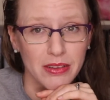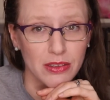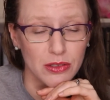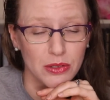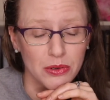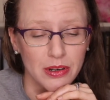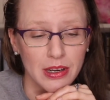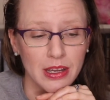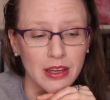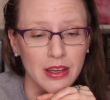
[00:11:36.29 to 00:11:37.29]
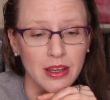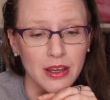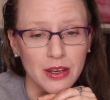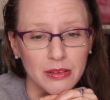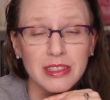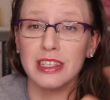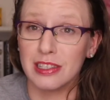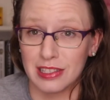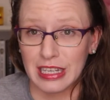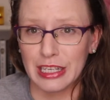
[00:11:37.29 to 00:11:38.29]
the story was the
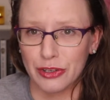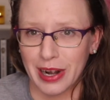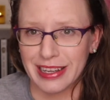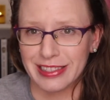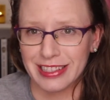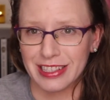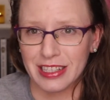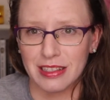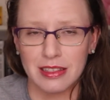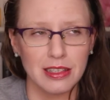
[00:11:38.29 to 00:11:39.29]
scene transitions.